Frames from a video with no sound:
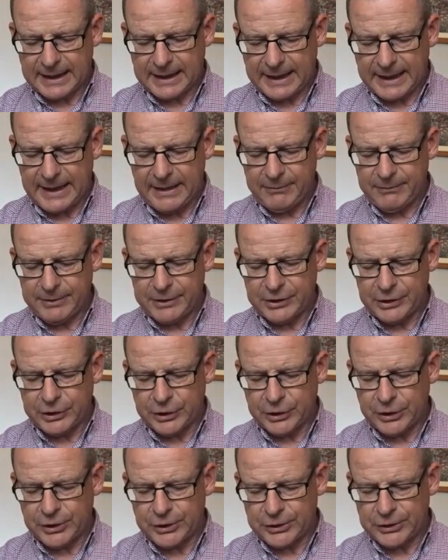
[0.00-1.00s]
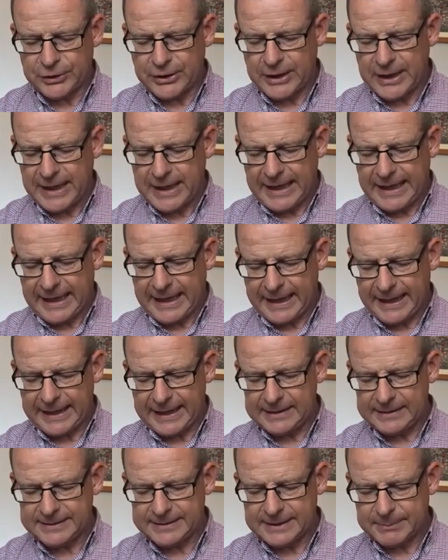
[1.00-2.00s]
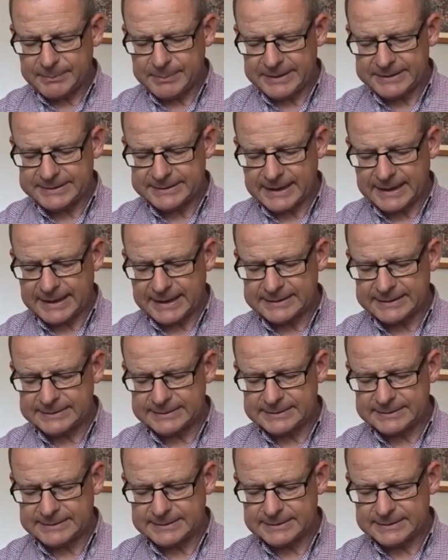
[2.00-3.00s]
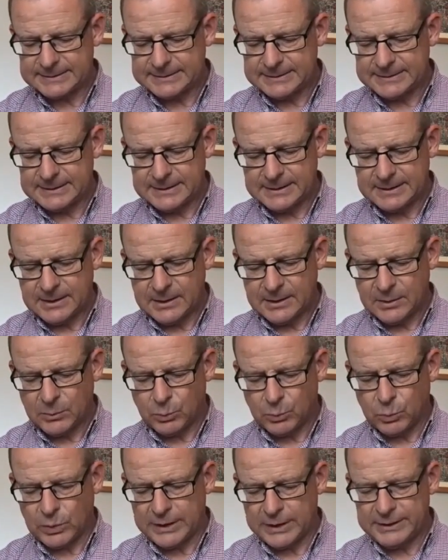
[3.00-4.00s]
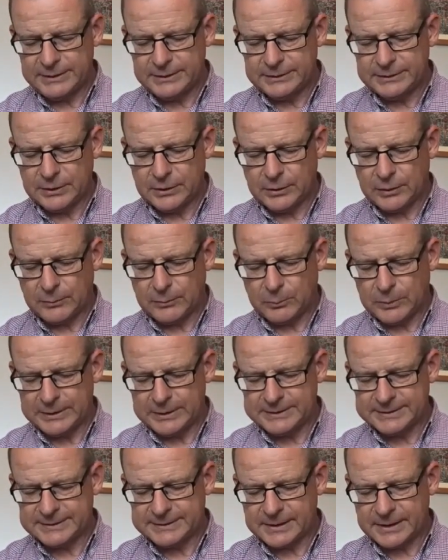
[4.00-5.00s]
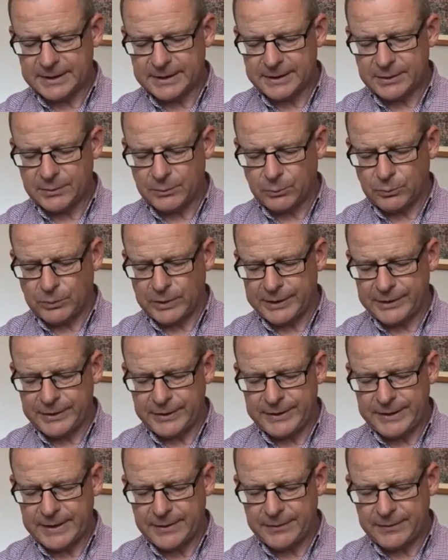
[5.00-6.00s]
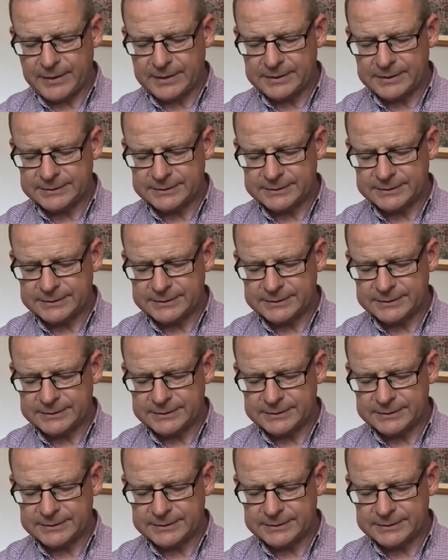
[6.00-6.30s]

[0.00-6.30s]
Aaron and Hur held up his hands, one on one side, one on the other.